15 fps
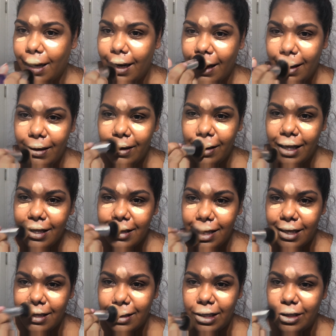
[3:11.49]
I know that
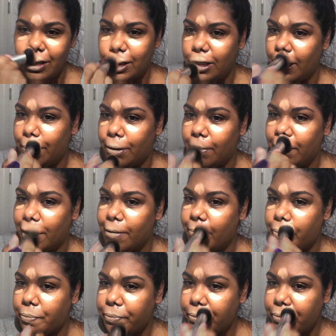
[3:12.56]
sounds so stupid, but